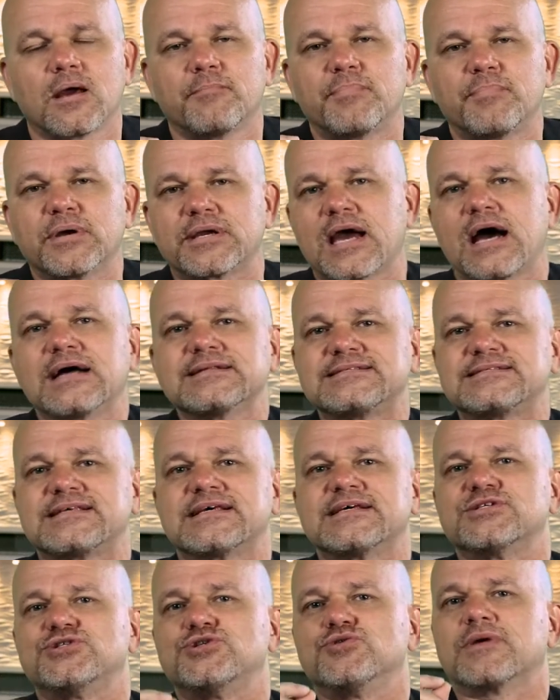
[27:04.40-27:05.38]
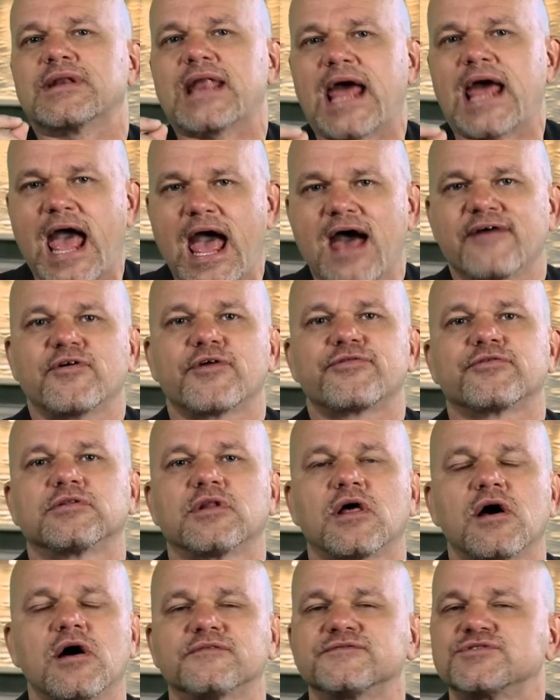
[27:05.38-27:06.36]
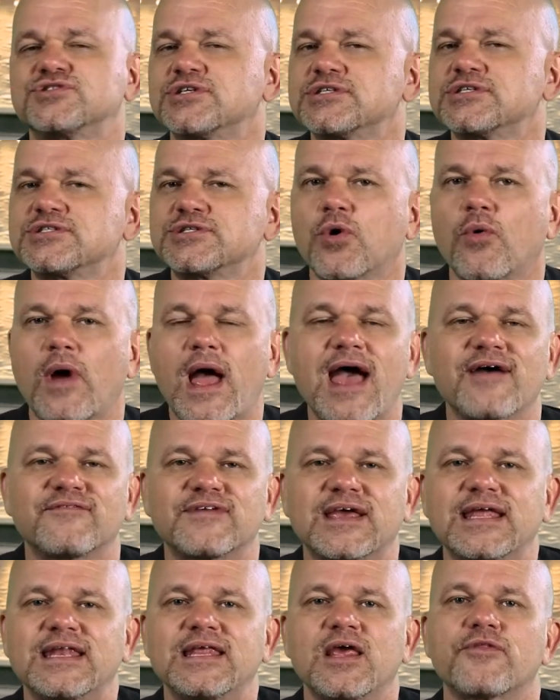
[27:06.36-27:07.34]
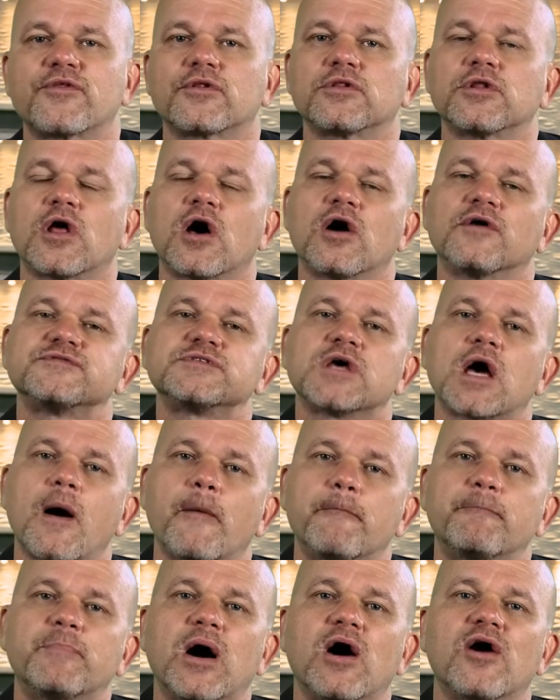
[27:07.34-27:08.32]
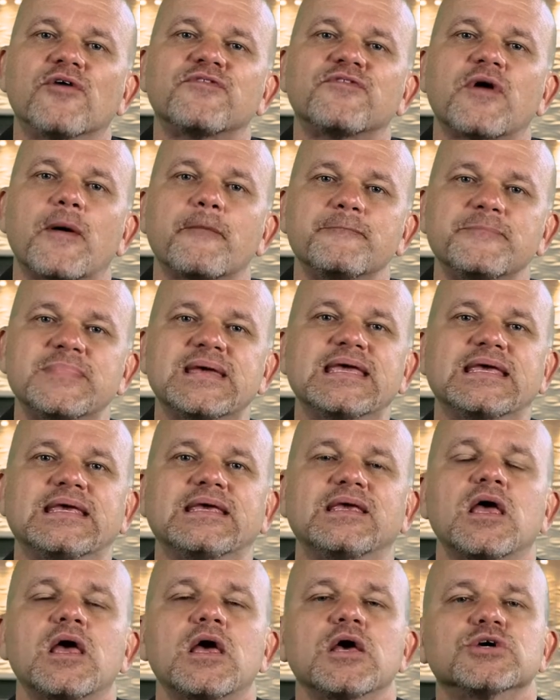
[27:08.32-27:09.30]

But God says you can have other loves, just don't have any other loves above me.